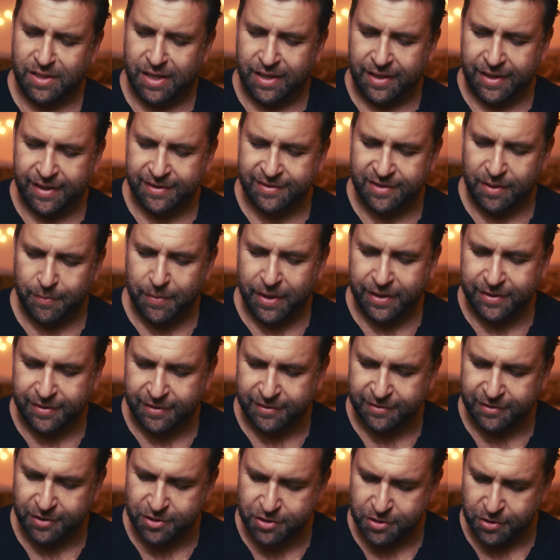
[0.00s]
I guess they made the
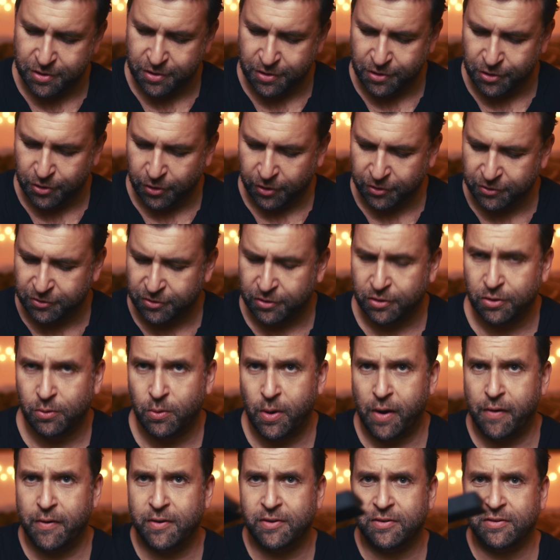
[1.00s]
decision not to,
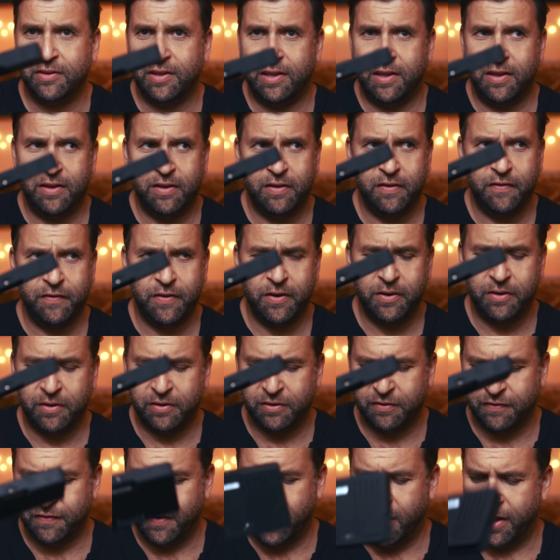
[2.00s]
whereas the
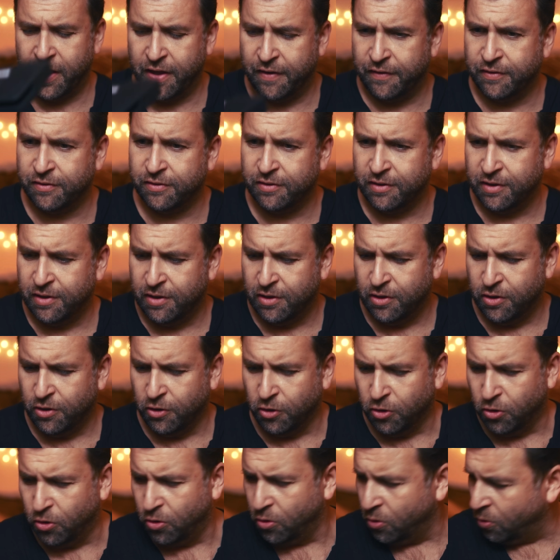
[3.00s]
Focus 5s
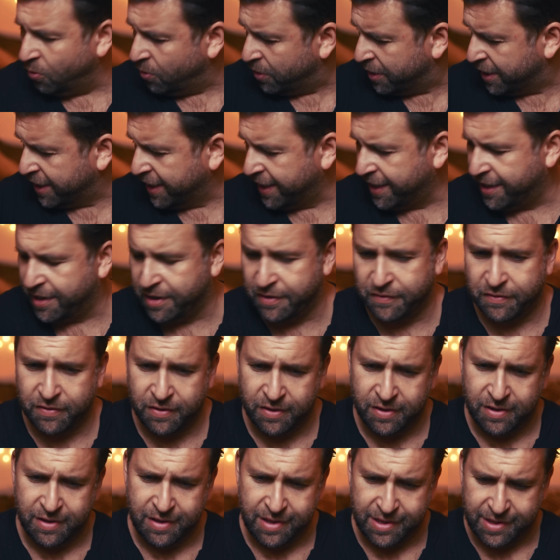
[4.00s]
all have
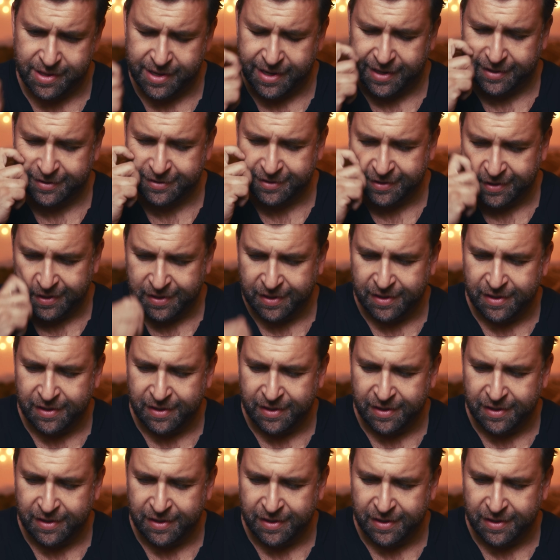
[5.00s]
that.